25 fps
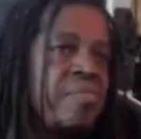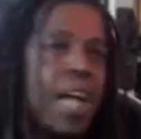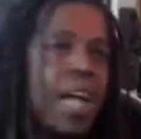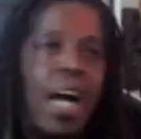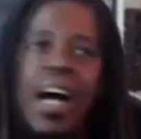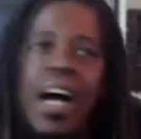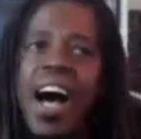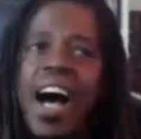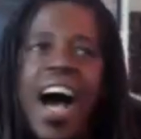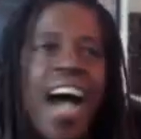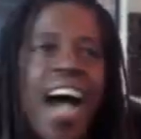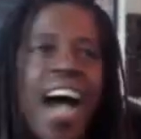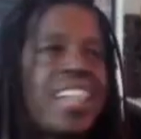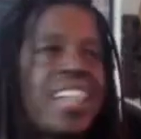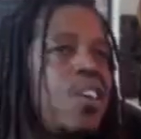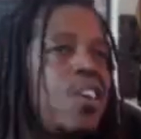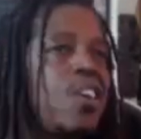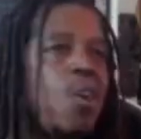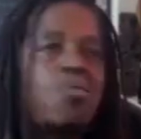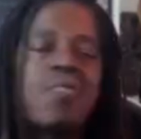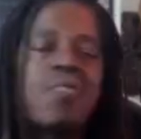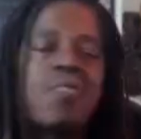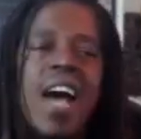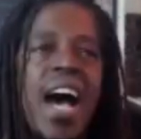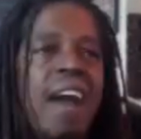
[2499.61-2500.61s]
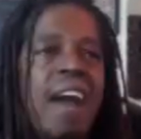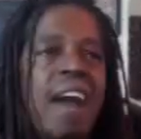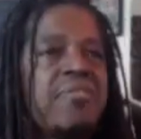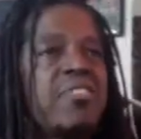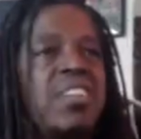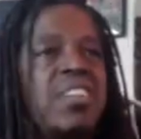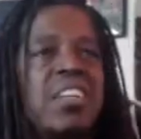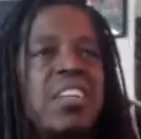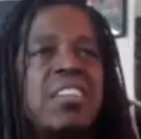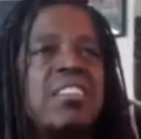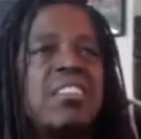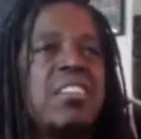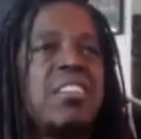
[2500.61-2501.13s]
I don't have to
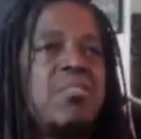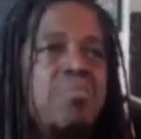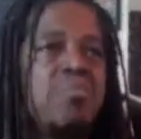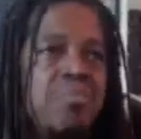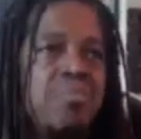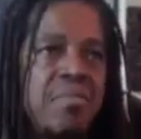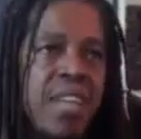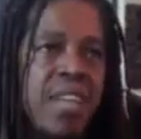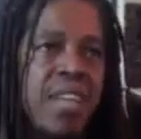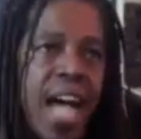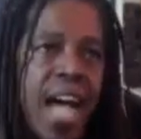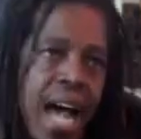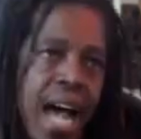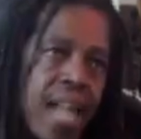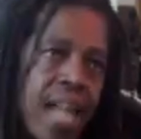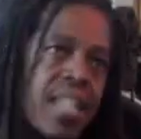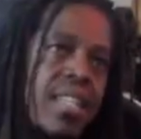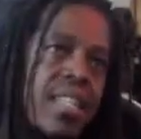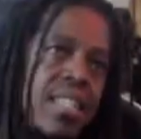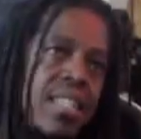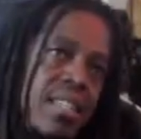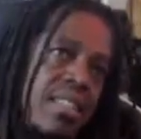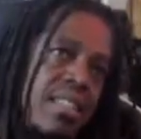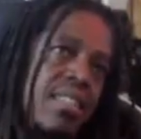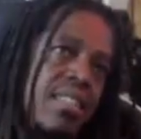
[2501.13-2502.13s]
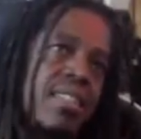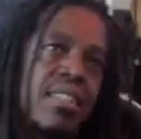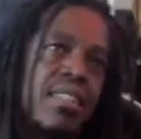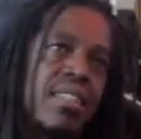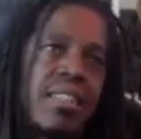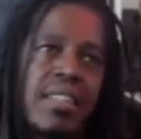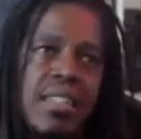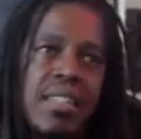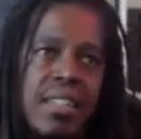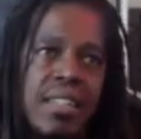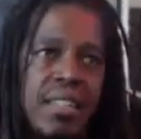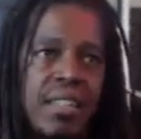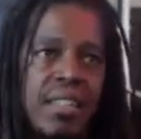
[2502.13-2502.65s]
do that.
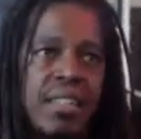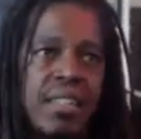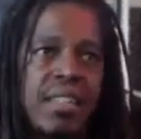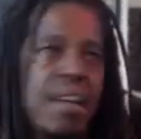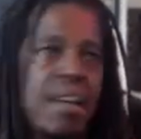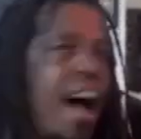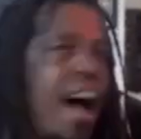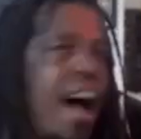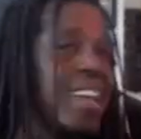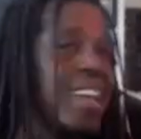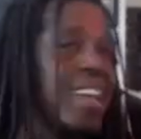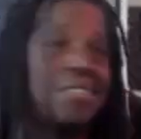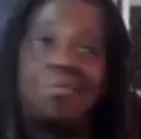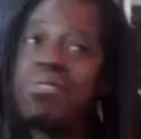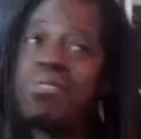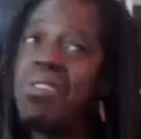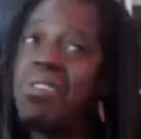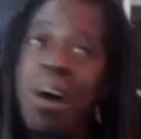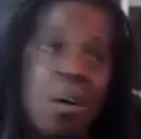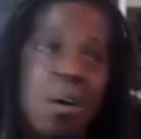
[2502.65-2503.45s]
I don't